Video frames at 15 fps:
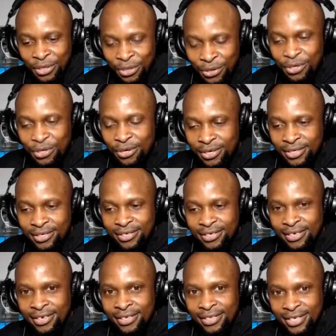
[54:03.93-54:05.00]
Neuron
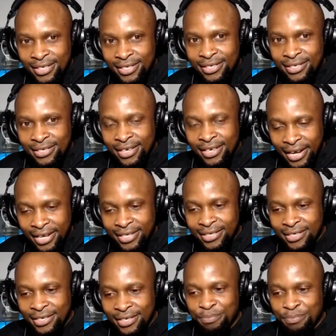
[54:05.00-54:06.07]
in this
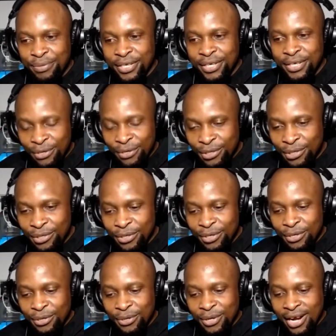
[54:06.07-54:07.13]
case is being used
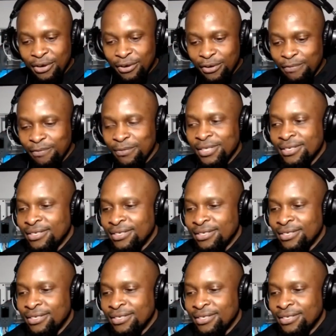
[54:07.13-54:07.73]
to kind of